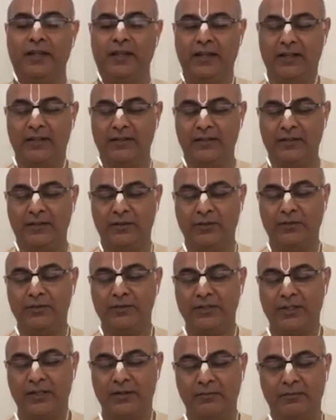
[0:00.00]
And
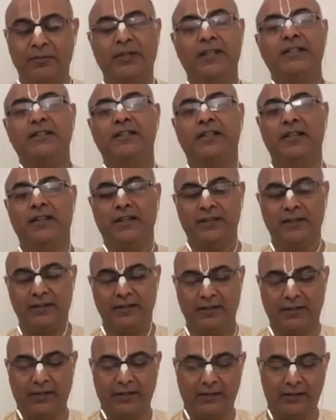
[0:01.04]
those are
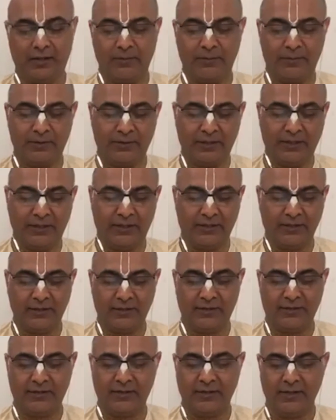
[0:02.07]
amazing
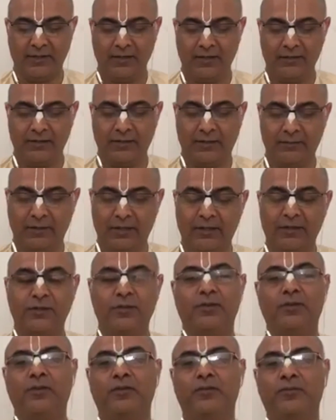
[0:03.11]
compositions, something
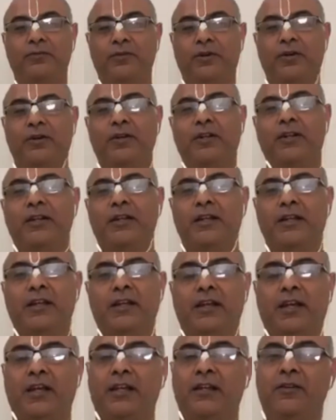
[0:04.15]
to look for.
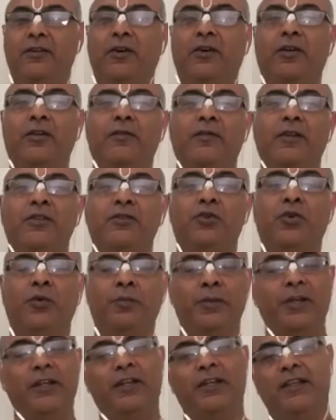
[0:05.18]
And always
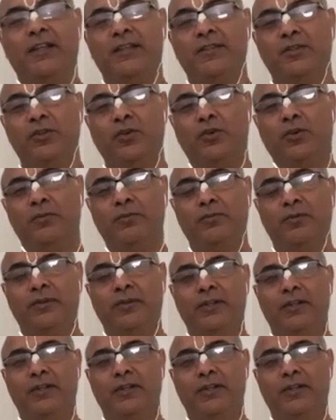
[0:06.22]
hoping against hope,